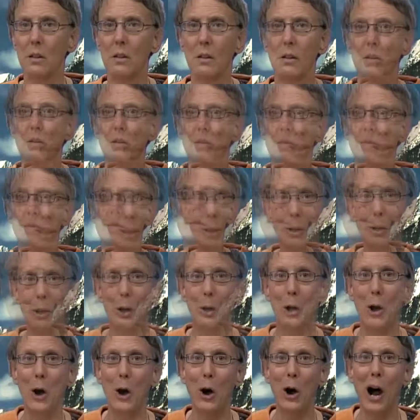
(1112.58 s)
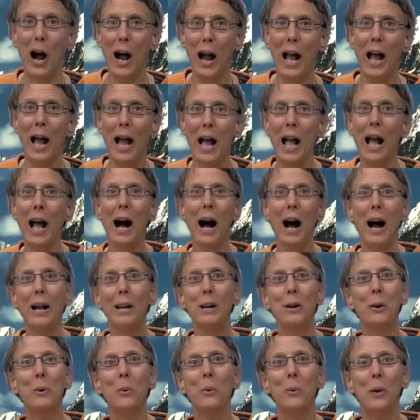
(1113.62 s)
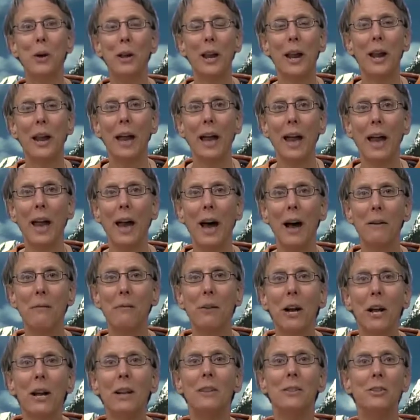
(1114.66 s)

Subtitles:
Again, you know, I don't want to have